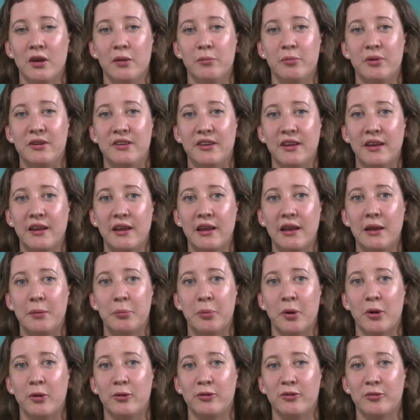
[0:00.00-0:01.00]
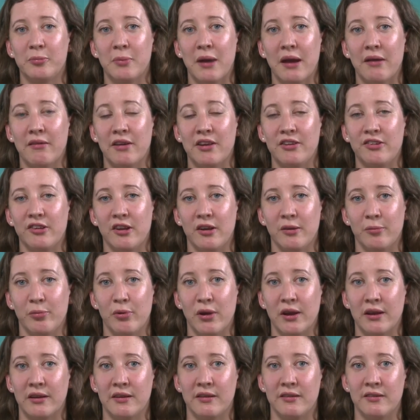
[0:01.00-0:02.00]
particularly post marriage and
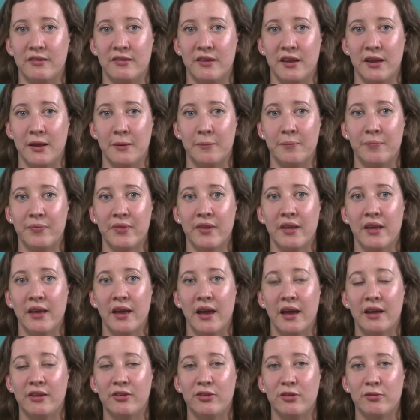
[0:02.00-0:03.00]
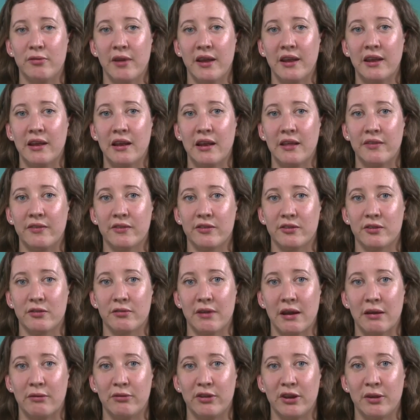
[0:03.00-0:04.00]
pregnancy, and to regulate the
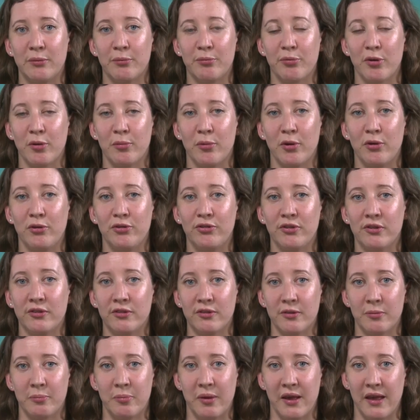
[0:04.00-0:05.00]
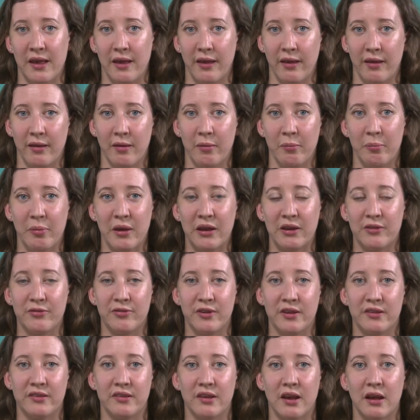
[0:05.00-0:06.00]
surrounding promotions, pay,
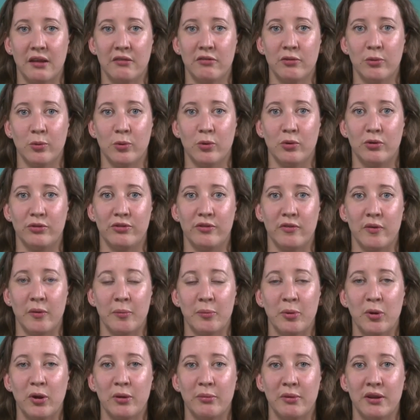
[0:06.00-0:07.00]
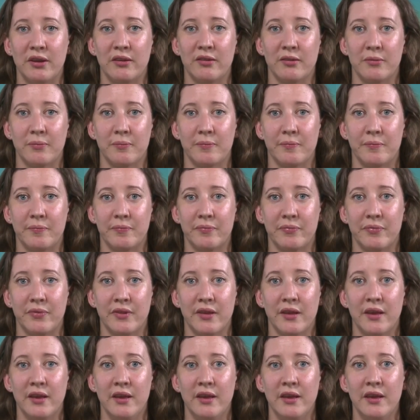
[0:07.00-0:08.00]
benefits, and rewards of employment.
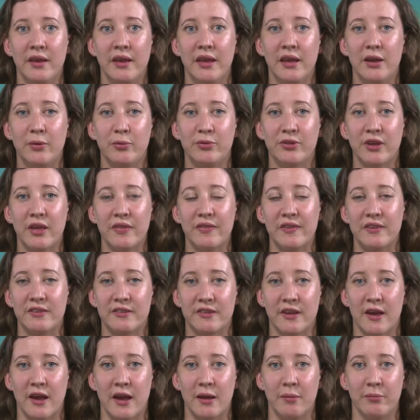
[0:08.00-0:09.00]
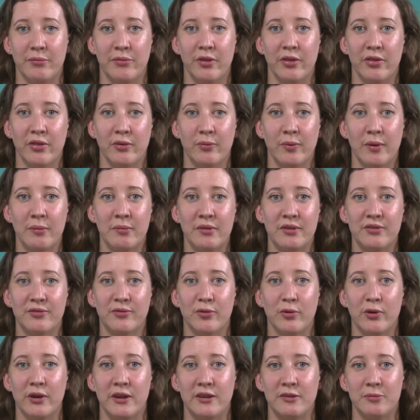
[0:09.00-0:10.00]
It was at this time that the women's
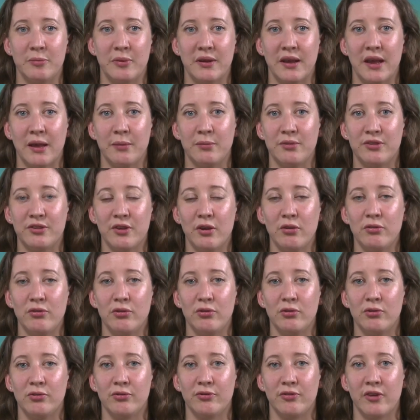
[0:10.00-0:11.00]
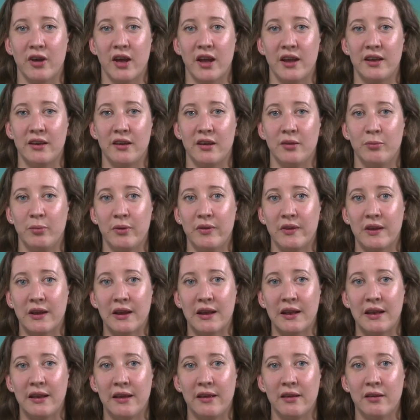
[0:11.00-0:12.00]
voice became so unified and with a
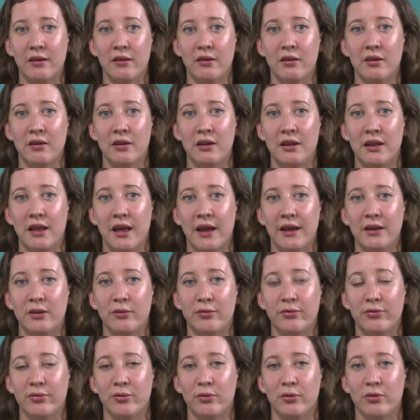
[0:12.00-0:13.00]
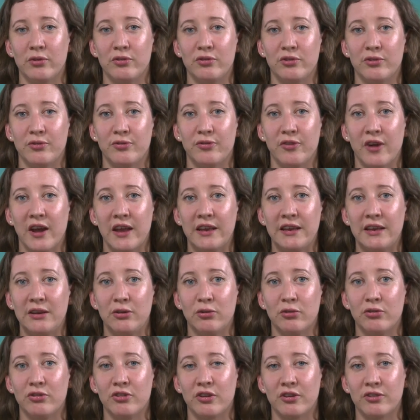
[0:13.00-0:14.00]
clear line of thought defining
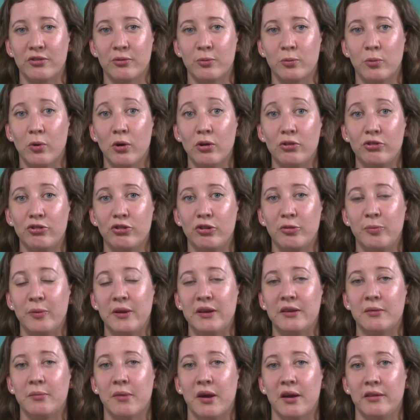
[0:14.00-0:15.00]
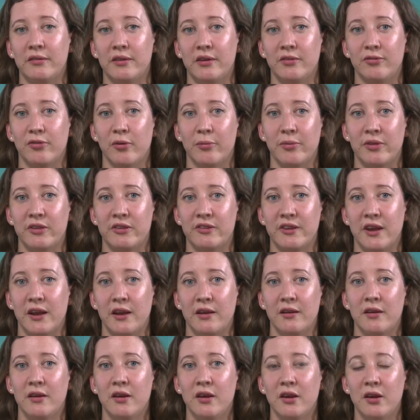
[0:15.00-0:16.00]
not just what should be demanded from the state,
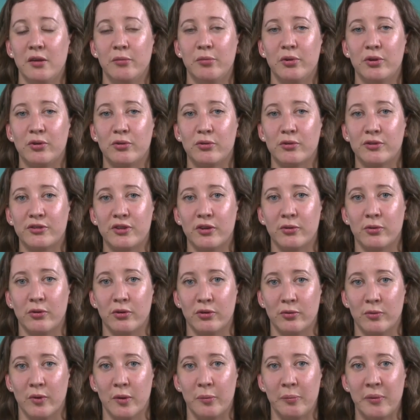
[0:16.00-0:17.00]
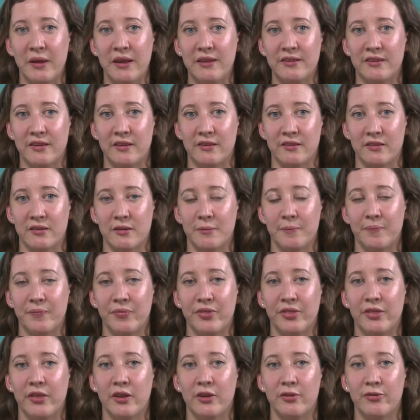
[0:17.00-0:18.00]
but also on what basis,
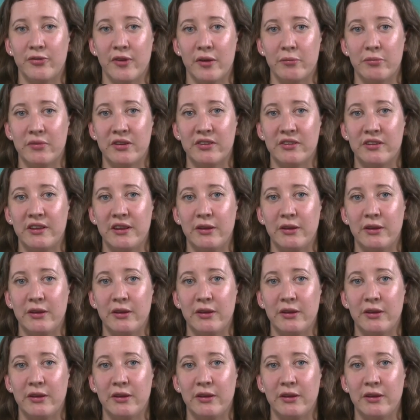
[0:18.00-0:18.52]
that a feminist